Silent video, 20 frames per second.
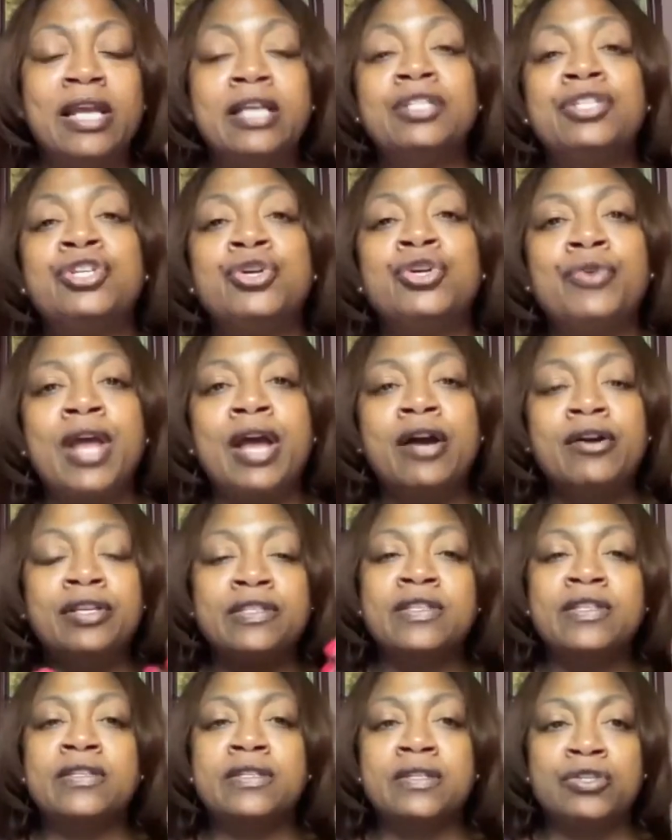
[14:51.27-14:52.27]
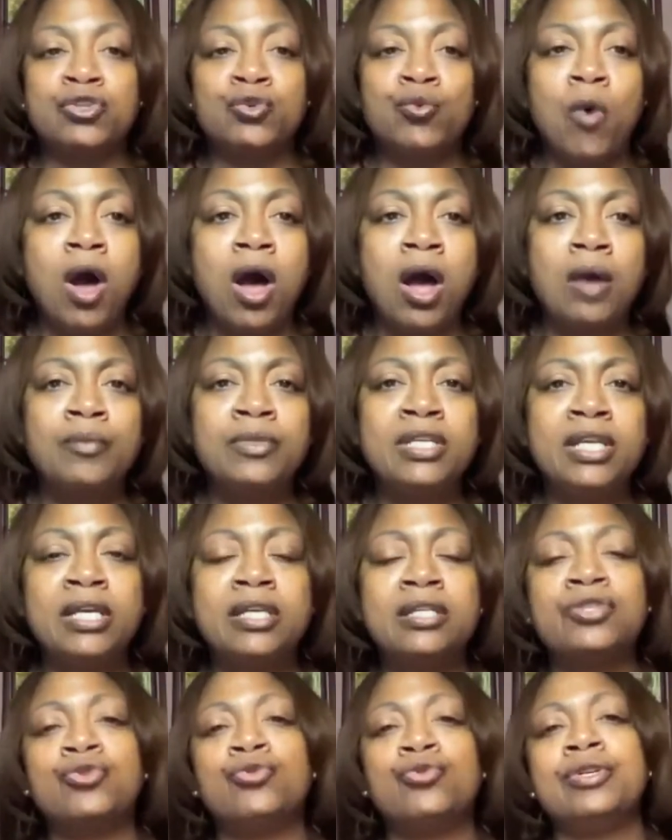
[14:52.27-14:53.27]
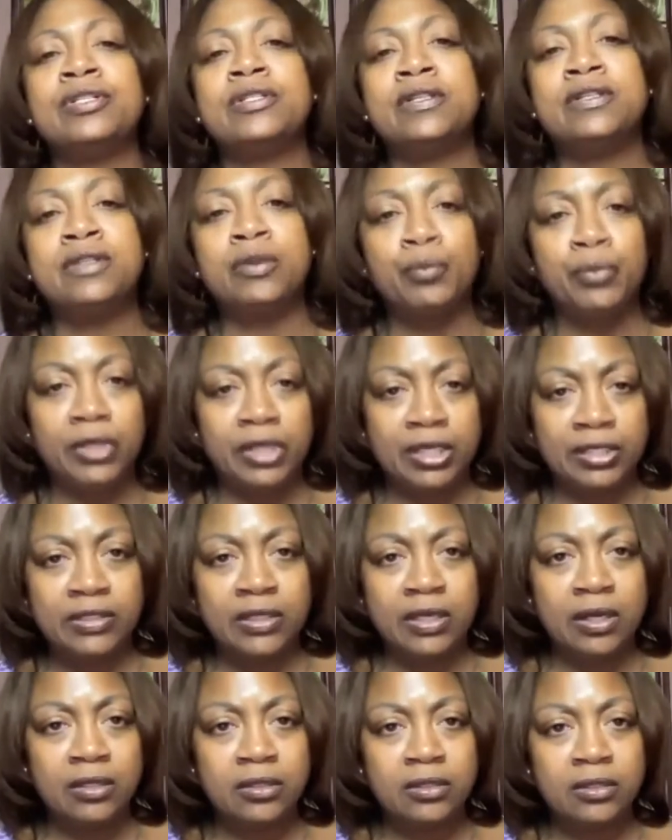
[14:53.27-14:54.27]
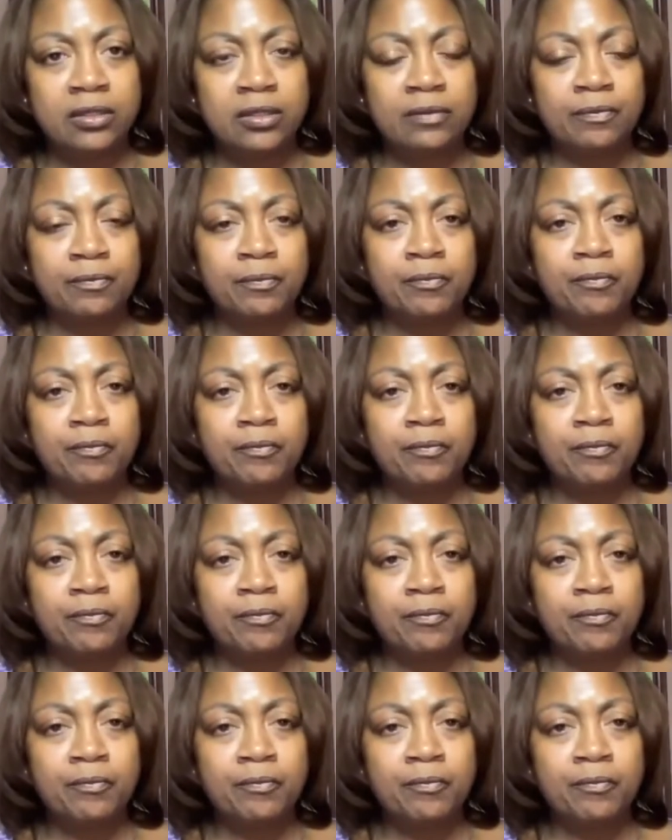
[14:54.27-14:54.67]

And so now, is this a swab test or is this a blood test?